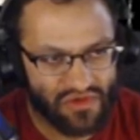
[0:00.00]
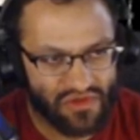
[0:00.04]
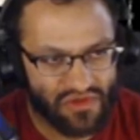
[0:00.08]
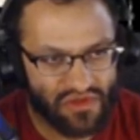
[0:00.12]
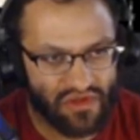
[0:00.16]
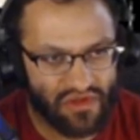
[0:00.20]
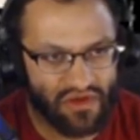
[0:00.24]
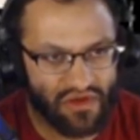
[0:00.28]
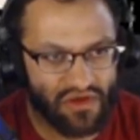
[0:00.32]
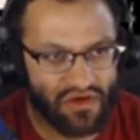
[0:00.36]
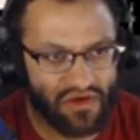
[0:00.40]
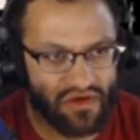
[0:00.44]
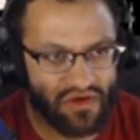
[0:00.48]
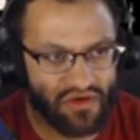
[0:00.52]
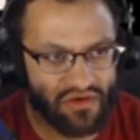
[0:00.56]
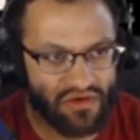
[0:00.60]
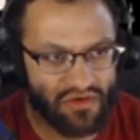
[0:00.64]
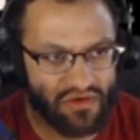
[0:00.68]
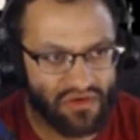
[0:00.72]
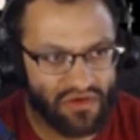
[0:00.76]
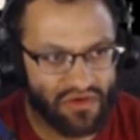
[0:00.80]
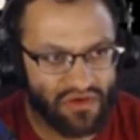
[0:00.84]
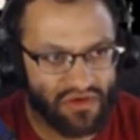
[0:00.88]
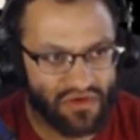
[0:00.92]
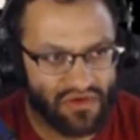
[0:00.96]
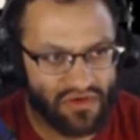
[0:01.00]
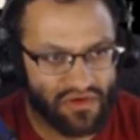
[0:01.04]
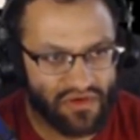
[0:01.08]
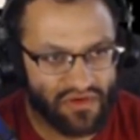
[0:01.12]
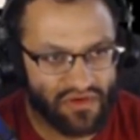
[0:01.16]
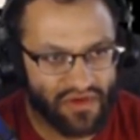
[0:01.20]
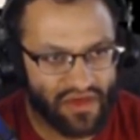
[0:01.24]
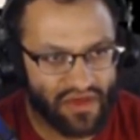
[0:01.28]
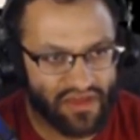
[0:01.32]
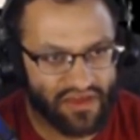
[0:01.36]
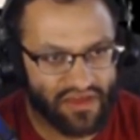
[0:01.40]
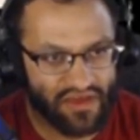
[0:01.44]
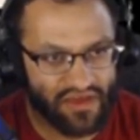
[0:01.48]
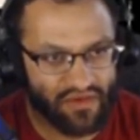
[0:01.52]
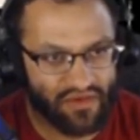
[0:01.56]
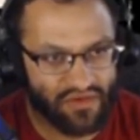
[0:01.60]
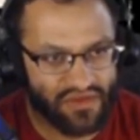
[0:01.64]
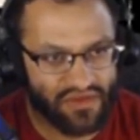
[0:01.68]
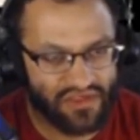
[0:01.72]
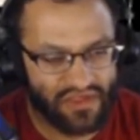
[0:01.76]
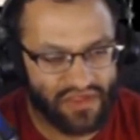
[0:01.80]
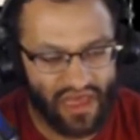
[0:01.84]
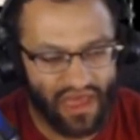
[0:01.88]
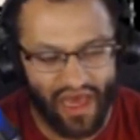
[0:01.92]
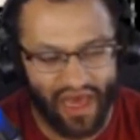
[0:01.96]
No, I think it was.
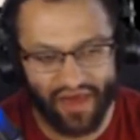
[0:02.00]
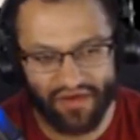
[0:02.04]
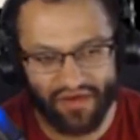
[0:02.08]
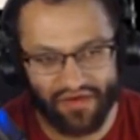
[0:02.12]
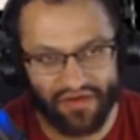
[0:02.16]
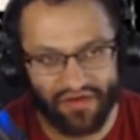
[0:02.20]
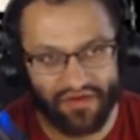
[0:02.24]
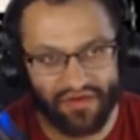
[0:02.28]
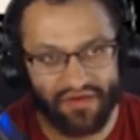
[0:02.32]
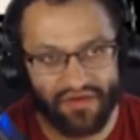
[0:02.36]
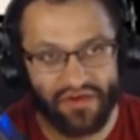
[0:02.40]
I don't know.